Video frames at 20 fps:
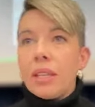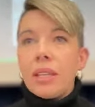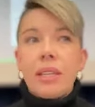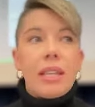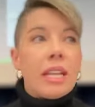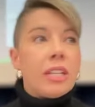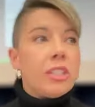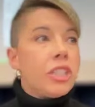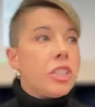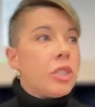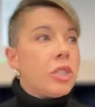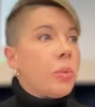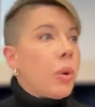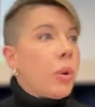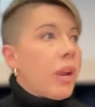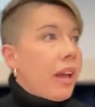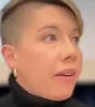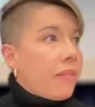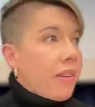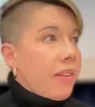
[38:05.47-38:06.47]
Then she
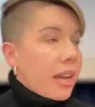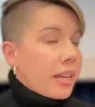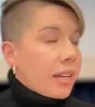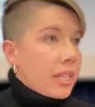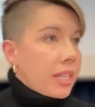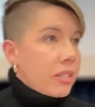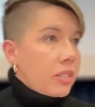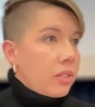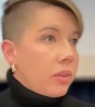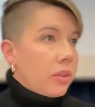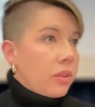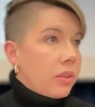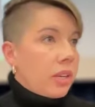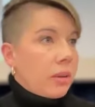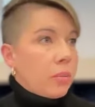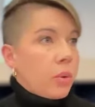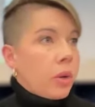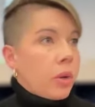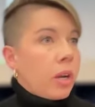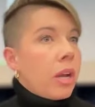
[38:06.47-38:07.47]
won't have access to it
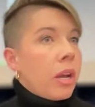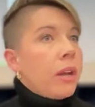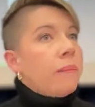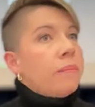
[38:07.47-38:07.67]
anymore.